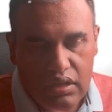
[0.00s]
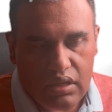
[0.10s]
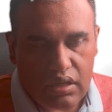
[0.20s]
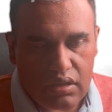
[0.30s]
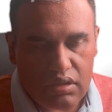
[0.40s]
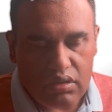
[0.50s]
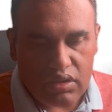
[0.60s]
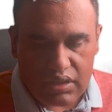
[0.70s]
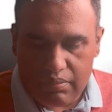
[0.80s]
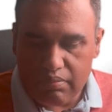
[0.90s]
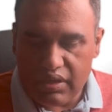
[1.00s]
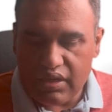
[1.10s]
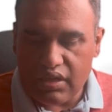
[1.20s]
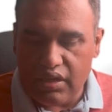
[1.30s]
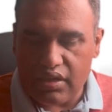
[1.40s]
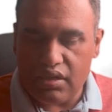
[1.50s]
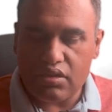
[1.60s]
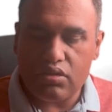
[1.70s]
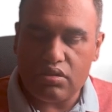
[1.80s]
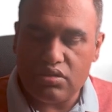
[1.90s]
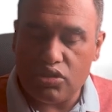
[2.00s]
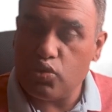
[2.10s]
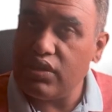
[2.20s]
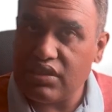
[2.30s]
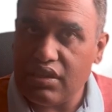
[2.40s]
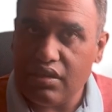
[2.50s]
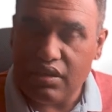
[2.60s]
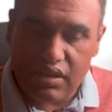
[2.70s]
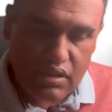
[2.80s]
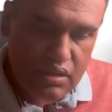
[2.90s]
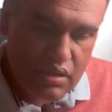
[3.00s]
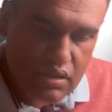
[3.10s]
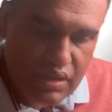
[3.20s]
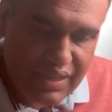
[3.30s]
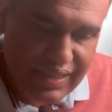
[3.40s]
a good complete clinical situation, and the